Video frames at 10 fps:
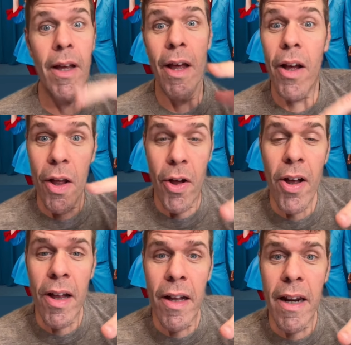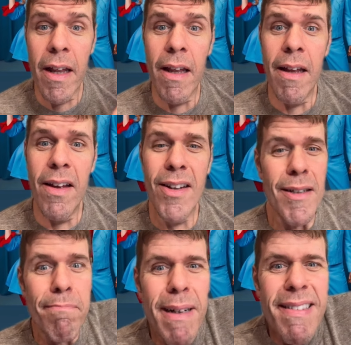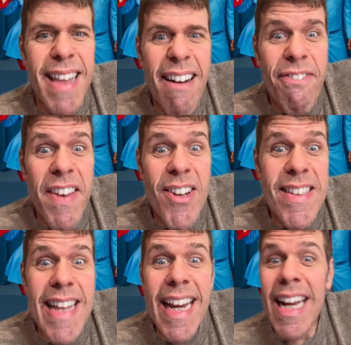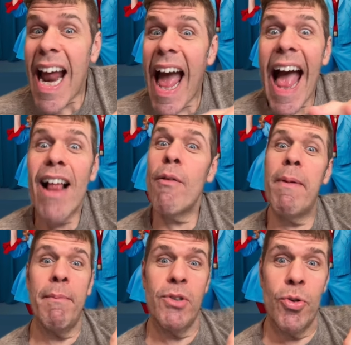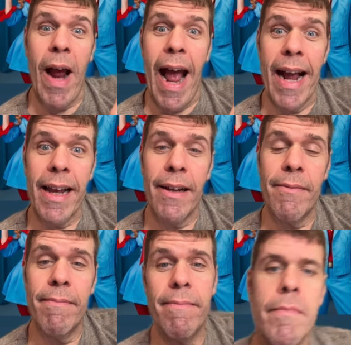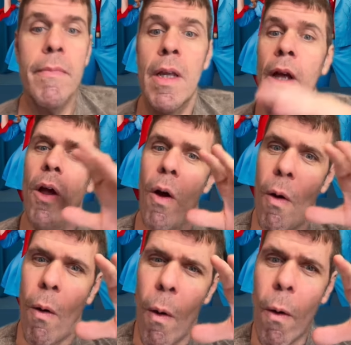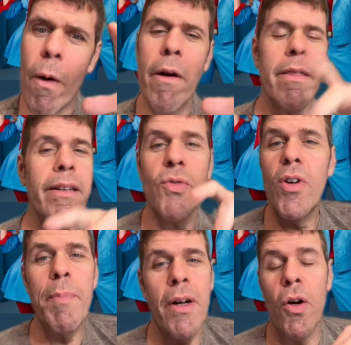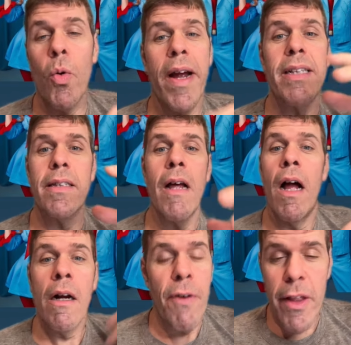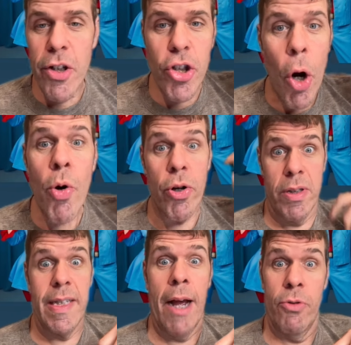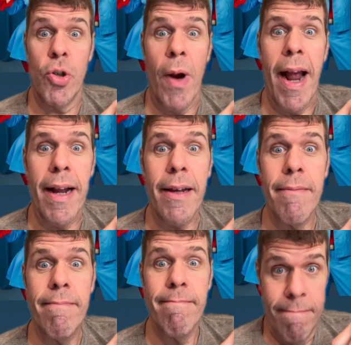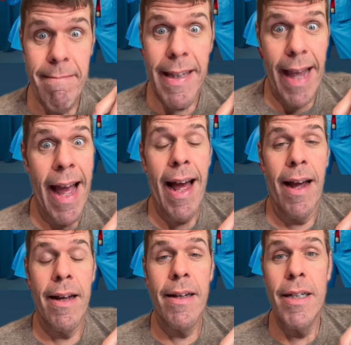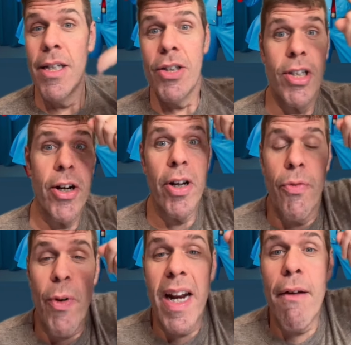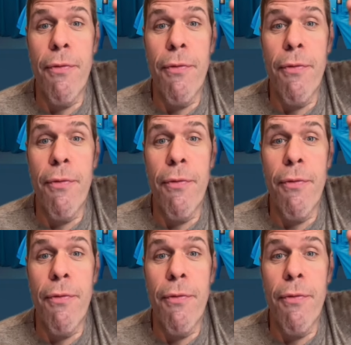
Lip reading: Good, but that feels like an album track. Or this would have been a great song for the Joker soundtrack. Yeah, she could have written it for